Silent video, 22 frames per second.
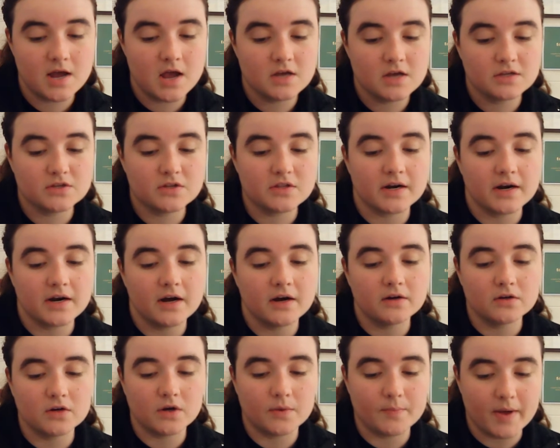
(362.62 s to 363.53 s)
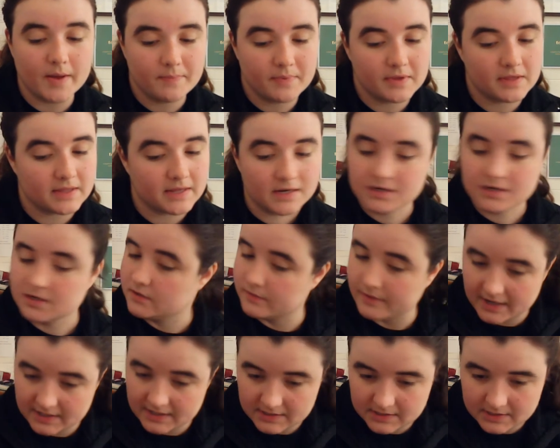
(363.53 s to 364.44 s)
so that Uncle might be laid to
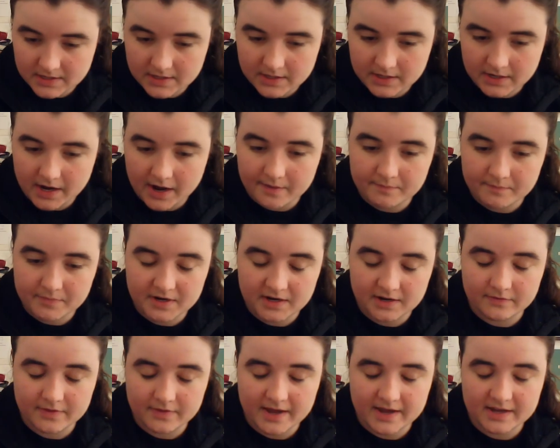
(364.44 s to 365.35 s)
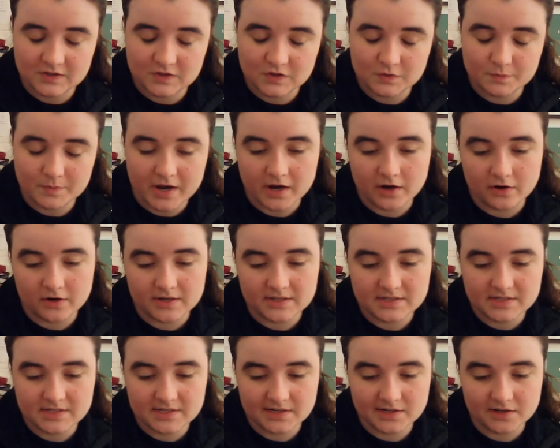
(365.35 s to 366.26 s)
rest in the company of that inspiring
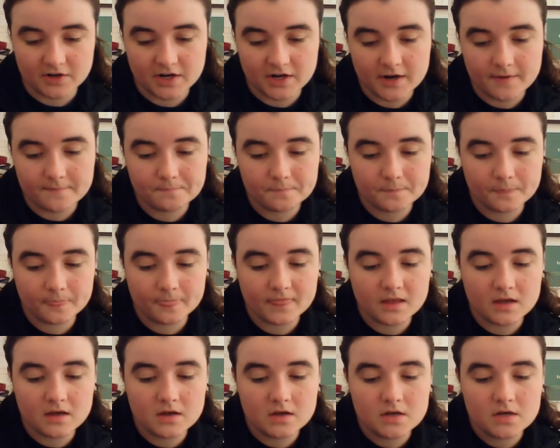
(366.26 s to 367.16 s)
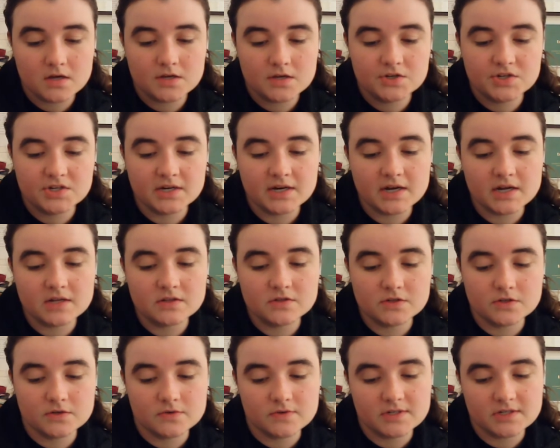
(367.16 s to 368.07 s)
scenery. Jia
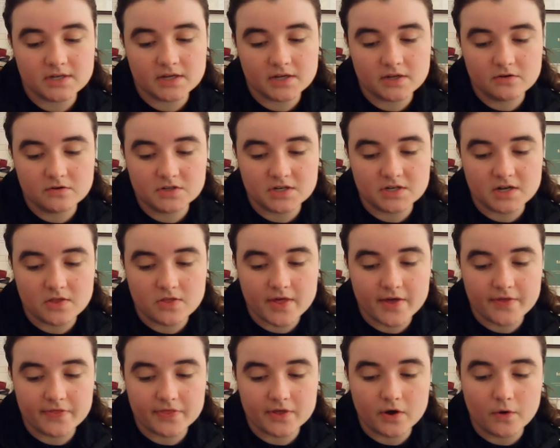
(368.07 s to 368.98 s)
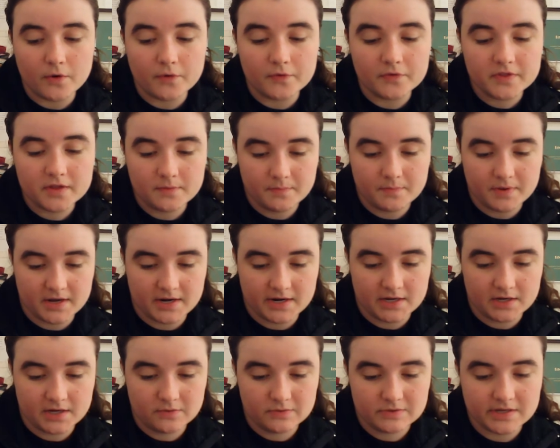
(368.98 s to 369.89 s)
Genzu and Ding Yujin thought the only
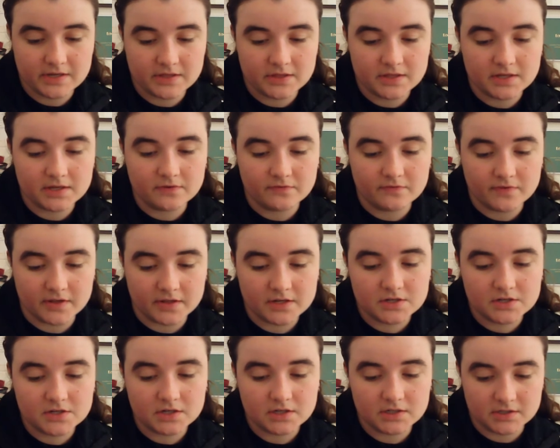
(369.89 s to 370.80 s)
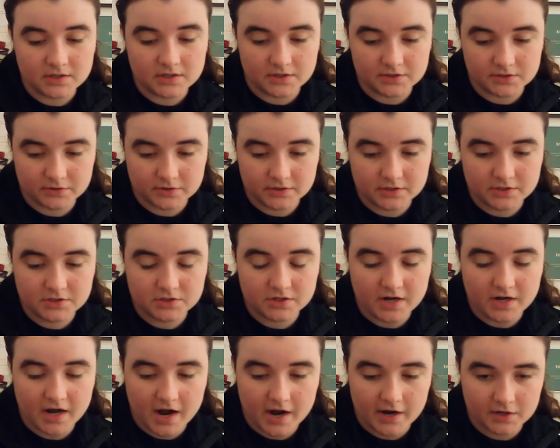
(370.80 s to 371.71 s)
pity was that the village adulterers
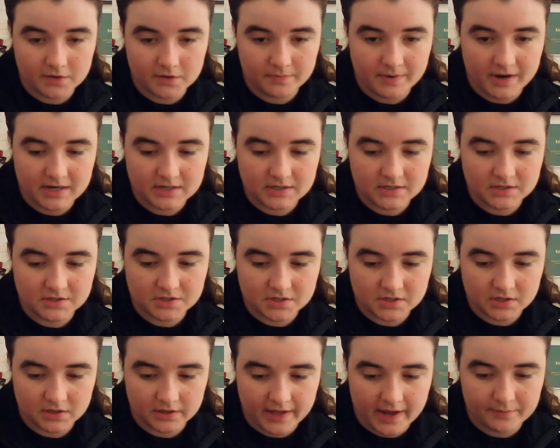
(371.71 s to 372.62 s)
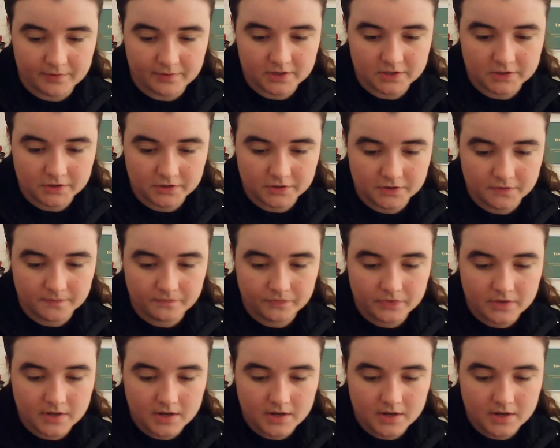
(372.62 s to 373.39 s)
should occupy such an elaborate tomb.